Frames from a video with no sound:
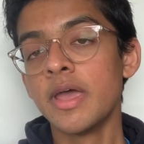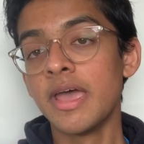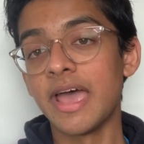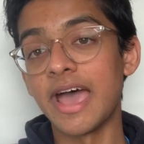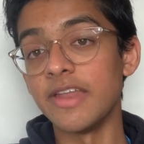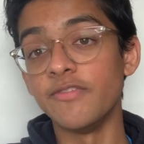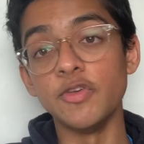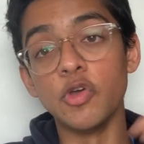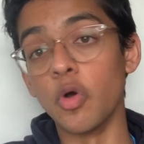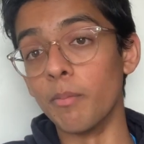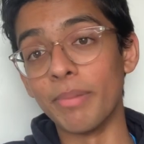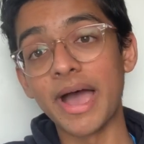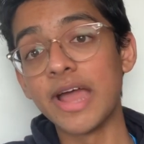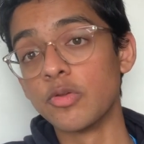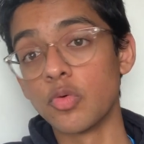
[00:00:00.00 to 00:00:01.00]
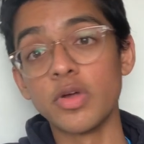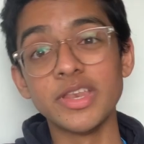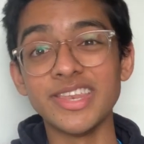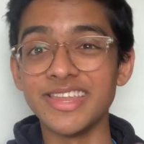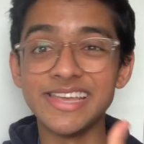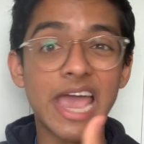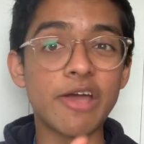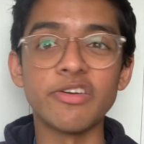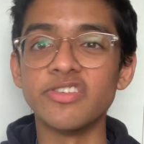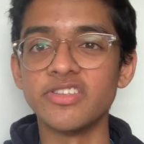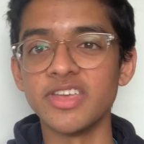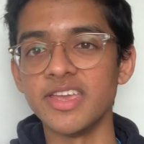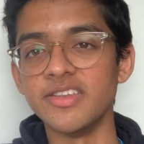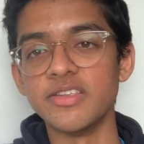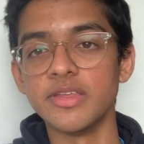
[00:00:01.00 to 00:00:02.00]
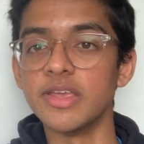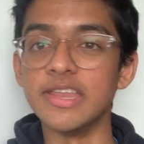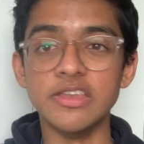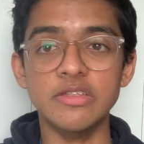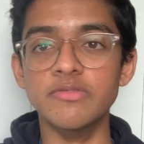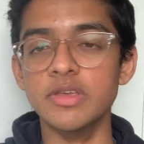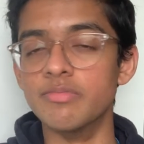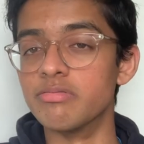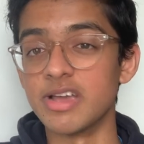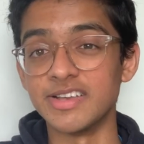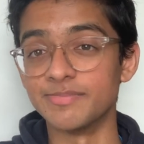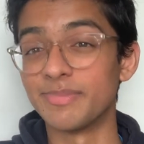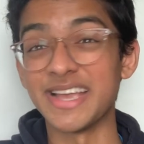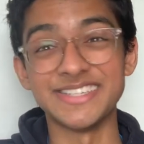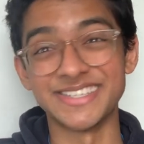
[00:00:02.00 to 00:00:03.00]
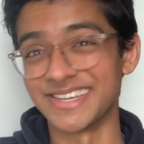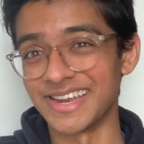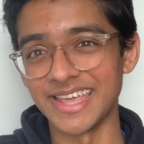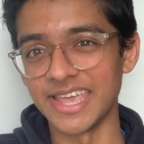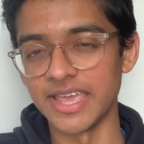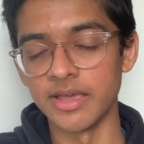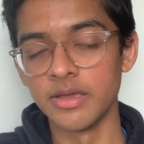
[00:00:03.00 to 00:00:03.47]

And if you've got band 1, guaranteed interview grade, basically.